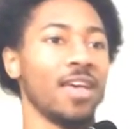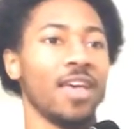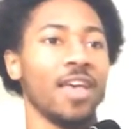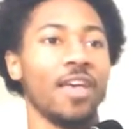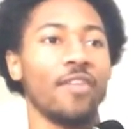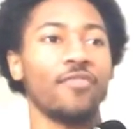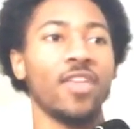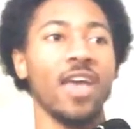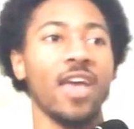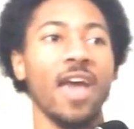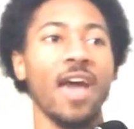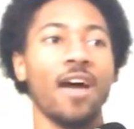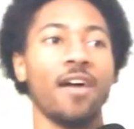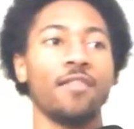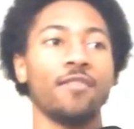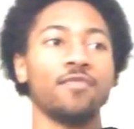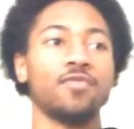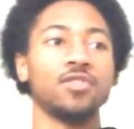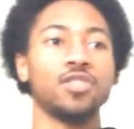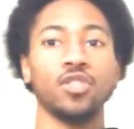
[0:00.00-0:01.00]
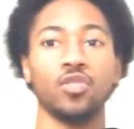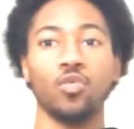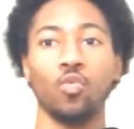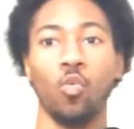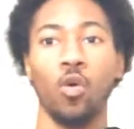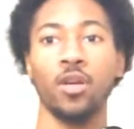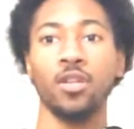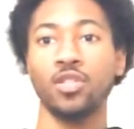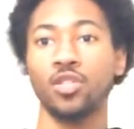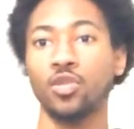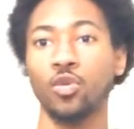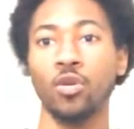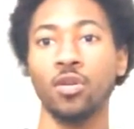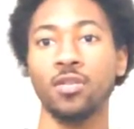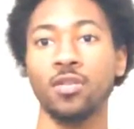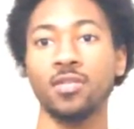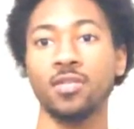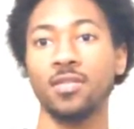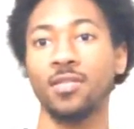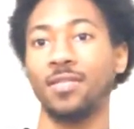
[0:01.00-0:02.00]
If they have just one
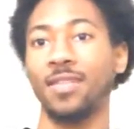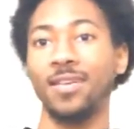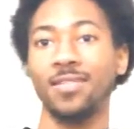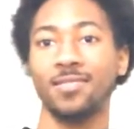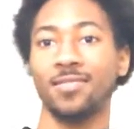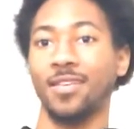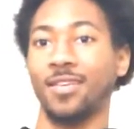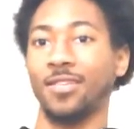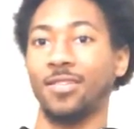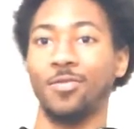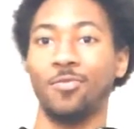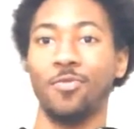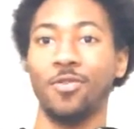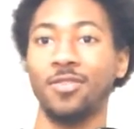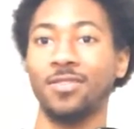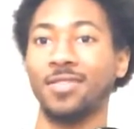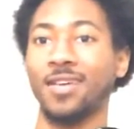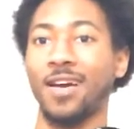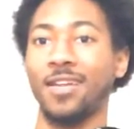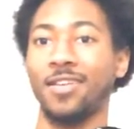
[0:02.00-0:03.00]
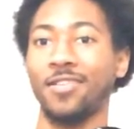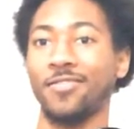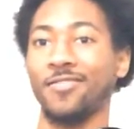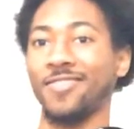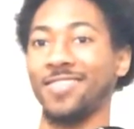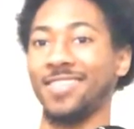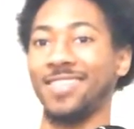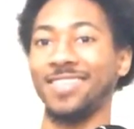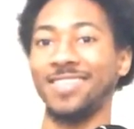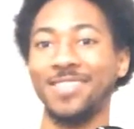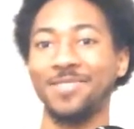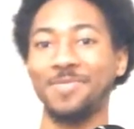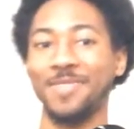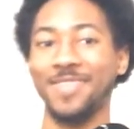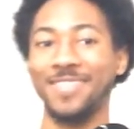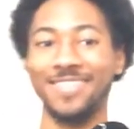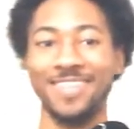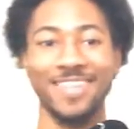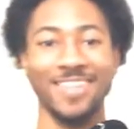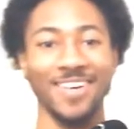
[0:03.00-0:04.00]
source, that's like the worst kind of religious
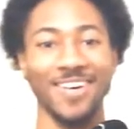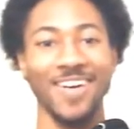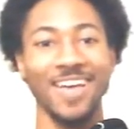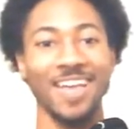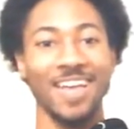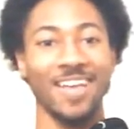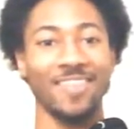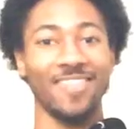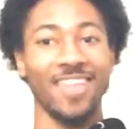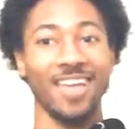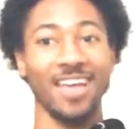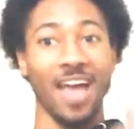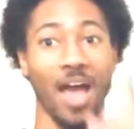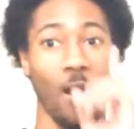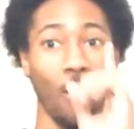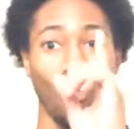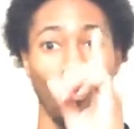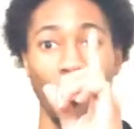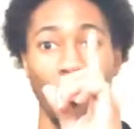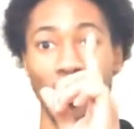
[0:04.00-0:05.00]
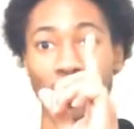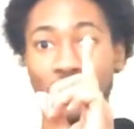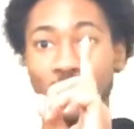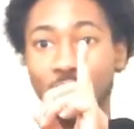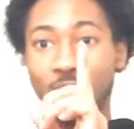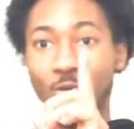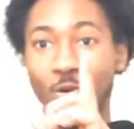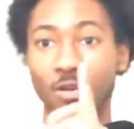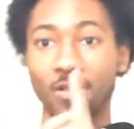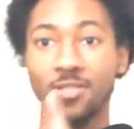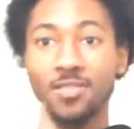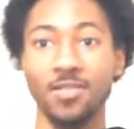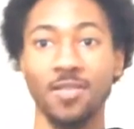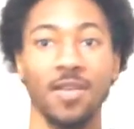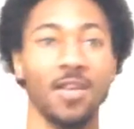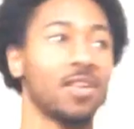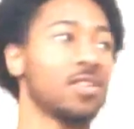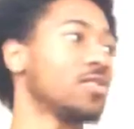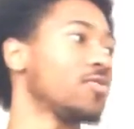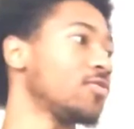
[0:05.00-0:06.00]
person, though. If they got one source,
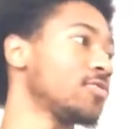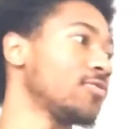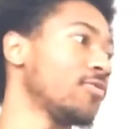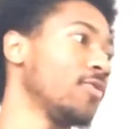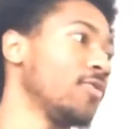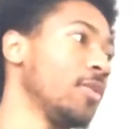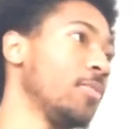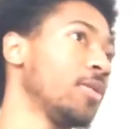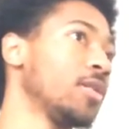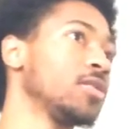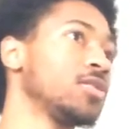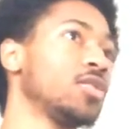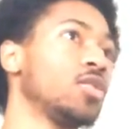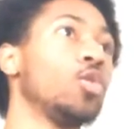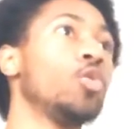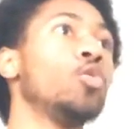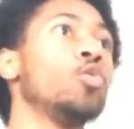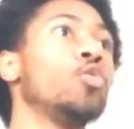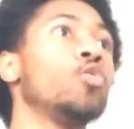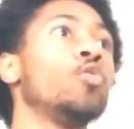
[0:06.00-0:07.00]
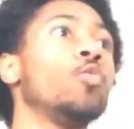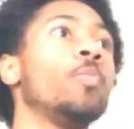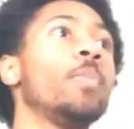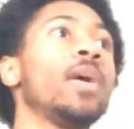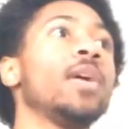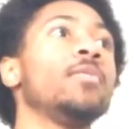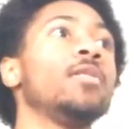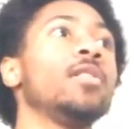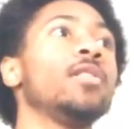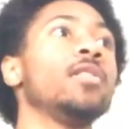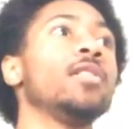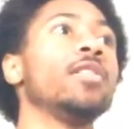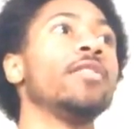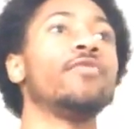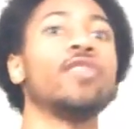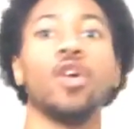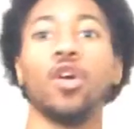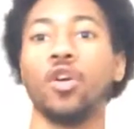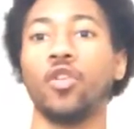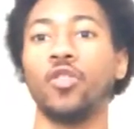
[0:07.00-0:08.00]
the person who maybe, if
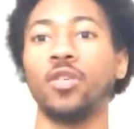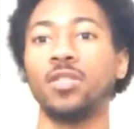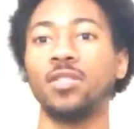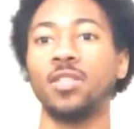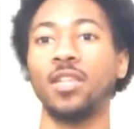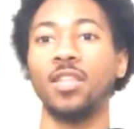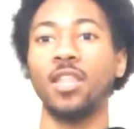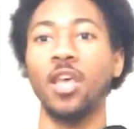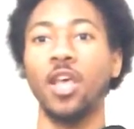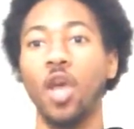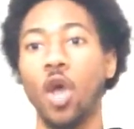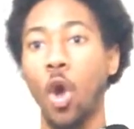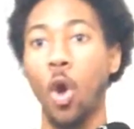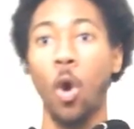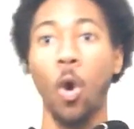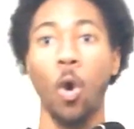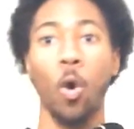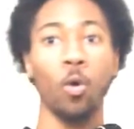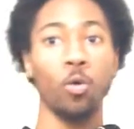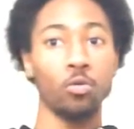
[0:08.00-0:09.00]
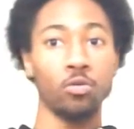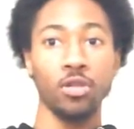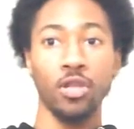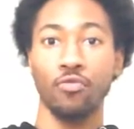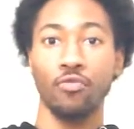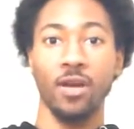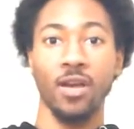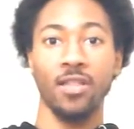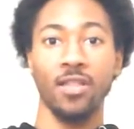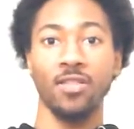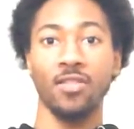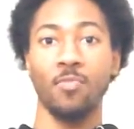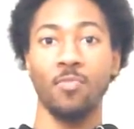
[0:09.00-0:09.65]
they're a Christian, they only read the